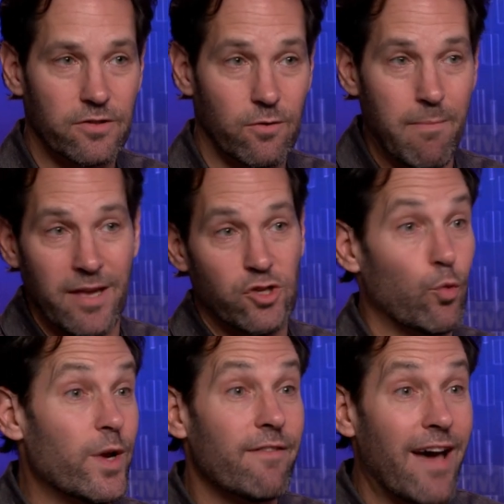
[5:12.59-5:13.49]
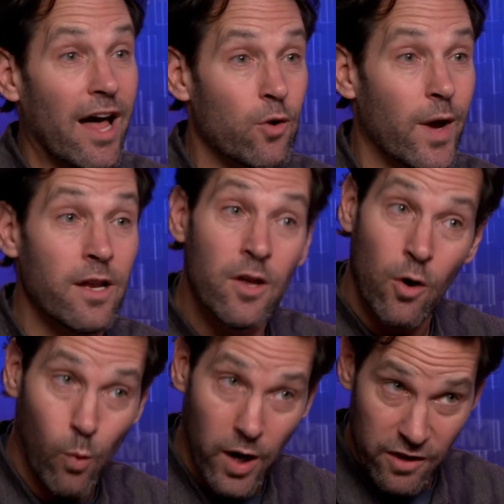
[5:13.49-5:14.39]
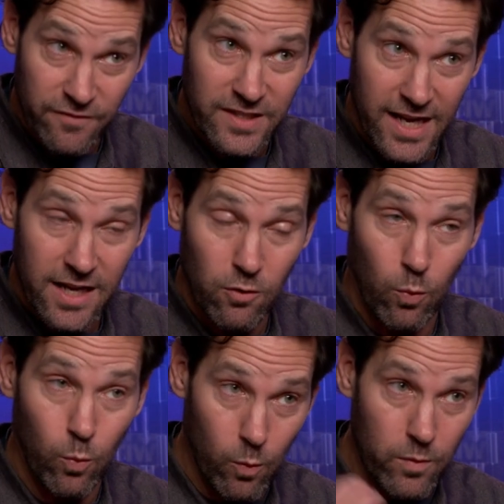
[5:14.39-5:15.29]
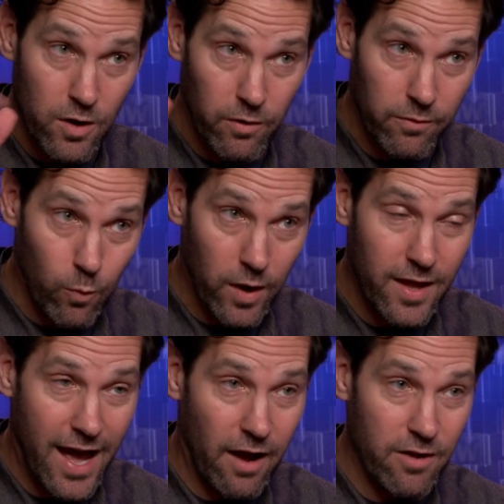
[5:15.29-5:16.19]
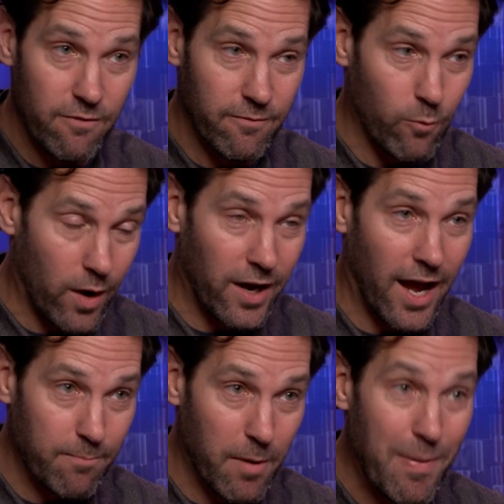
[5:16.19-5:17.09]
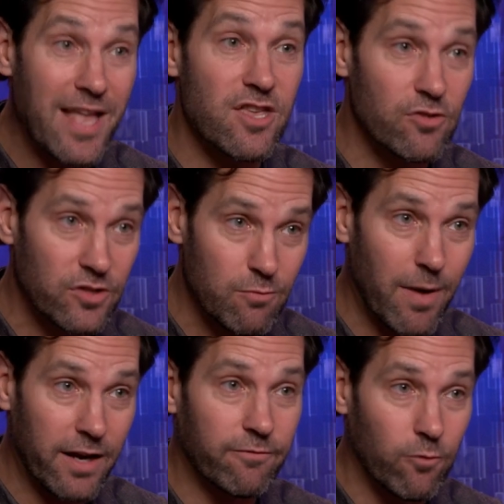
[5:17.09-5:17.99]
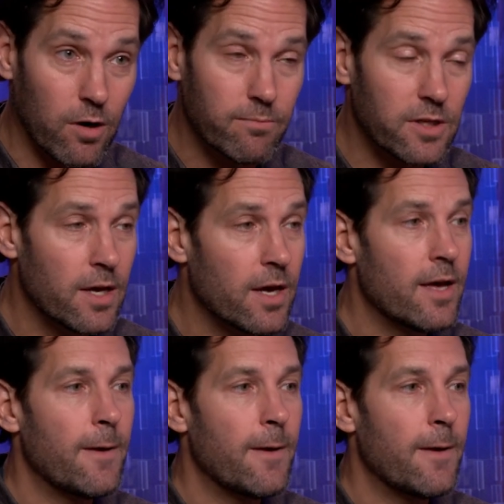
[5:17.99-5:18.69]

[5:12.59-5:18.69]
So it makes you reevaluate what you've seen or you know what how you what opinions you might have formed. Mm -hmm.